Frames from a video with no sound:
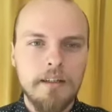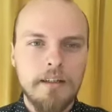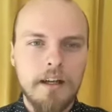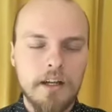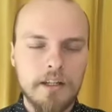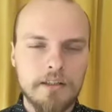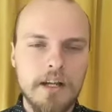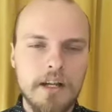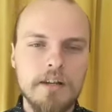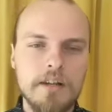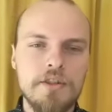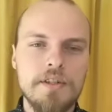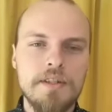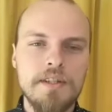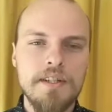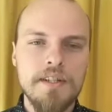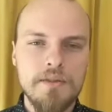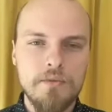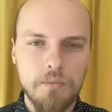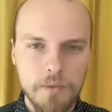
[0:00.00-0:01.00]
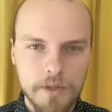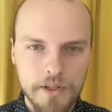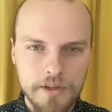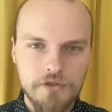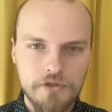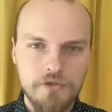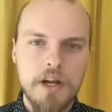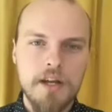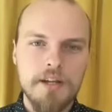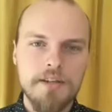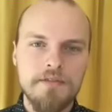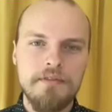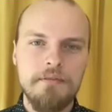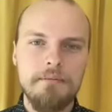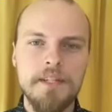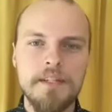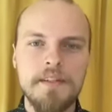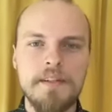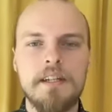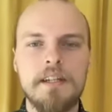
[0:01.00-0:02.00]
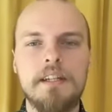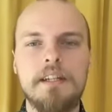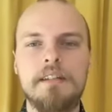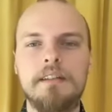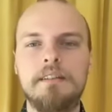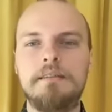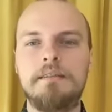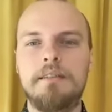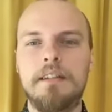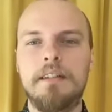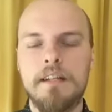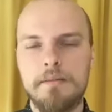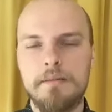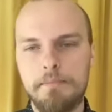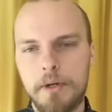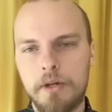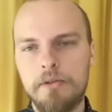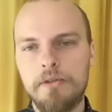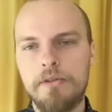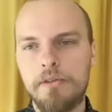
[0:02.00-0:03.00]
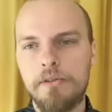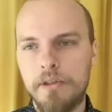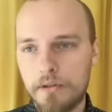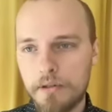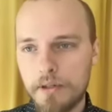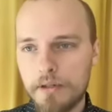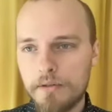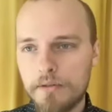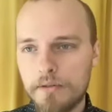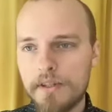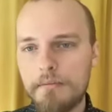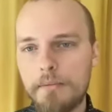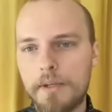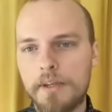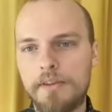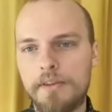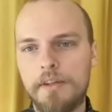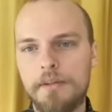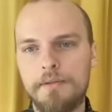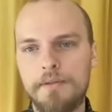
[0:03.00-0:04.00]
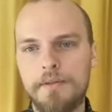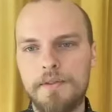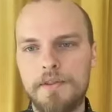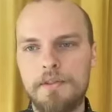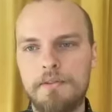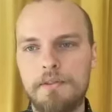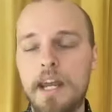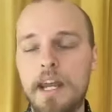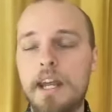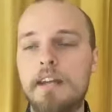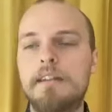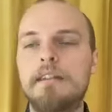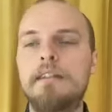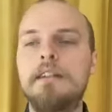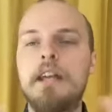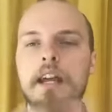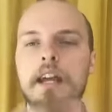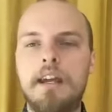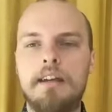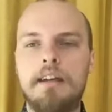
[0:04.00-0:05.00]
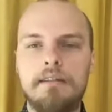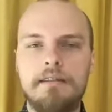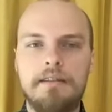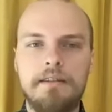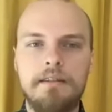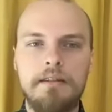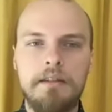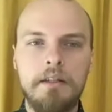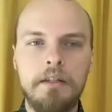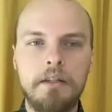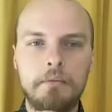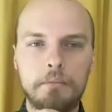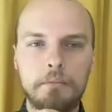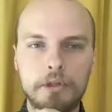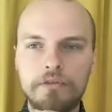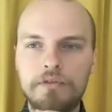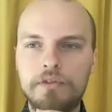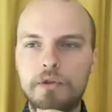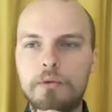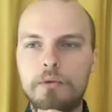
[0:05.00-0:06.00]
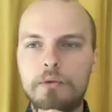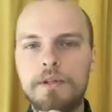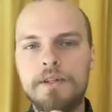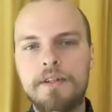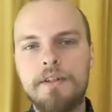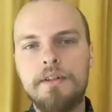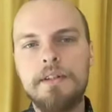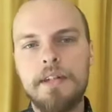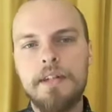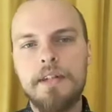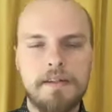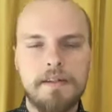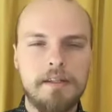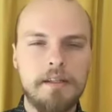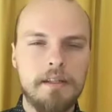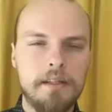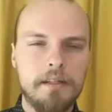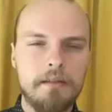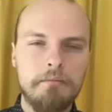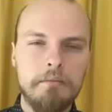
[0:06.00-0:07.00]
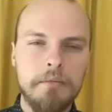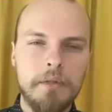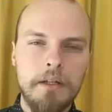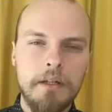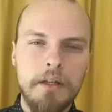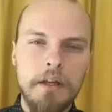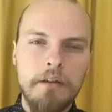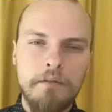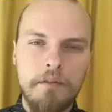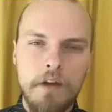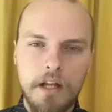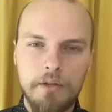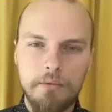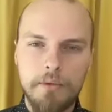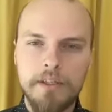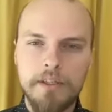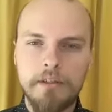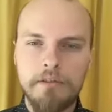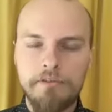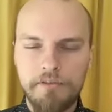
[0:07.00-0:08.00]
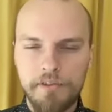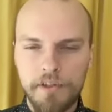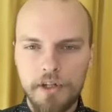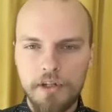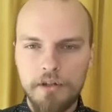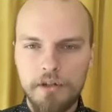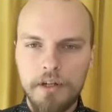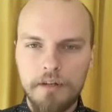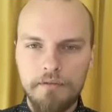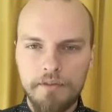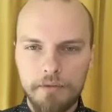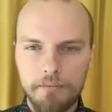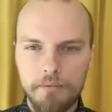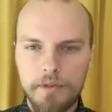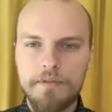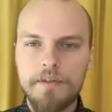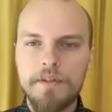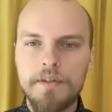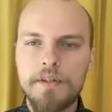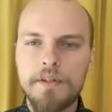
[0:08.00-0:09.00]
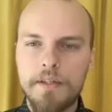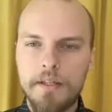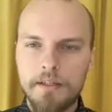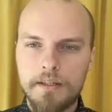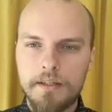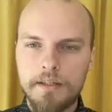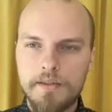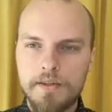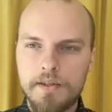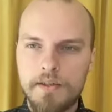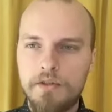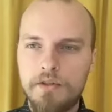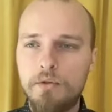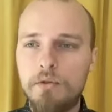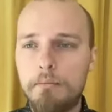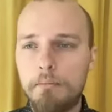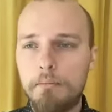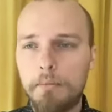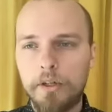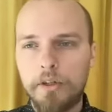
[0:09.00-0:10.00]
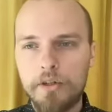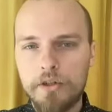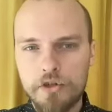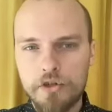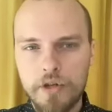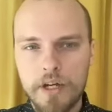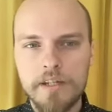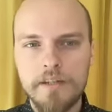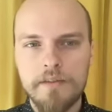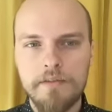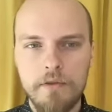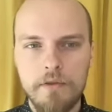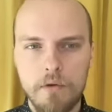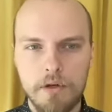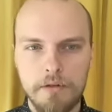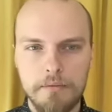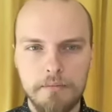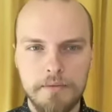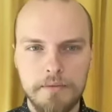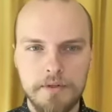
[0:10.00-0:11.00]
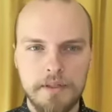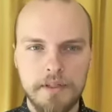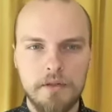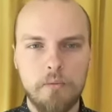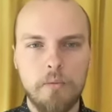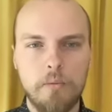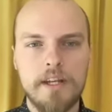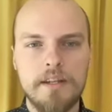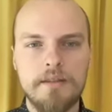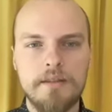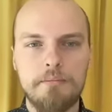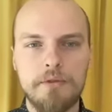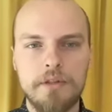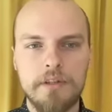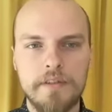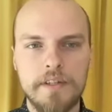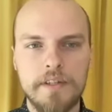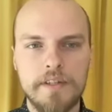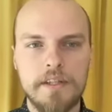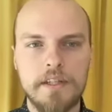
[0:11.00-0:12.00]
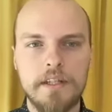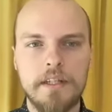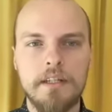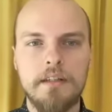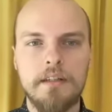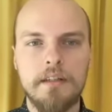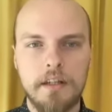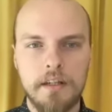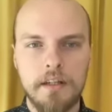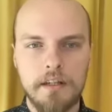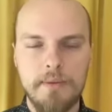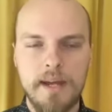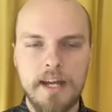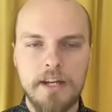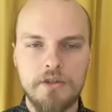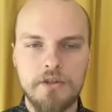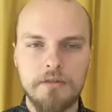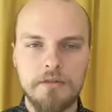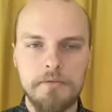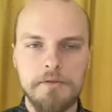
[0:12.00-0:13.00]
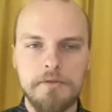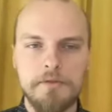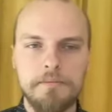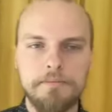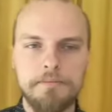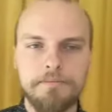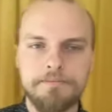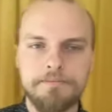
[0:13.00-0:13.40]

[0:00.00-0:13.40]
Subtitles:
Our consciousness withdraws from the scene as both Logos and Mythos, hand in hand, move towards their destiny, following the flow of the river Styx to emerge transformed in ways previously unimaginable.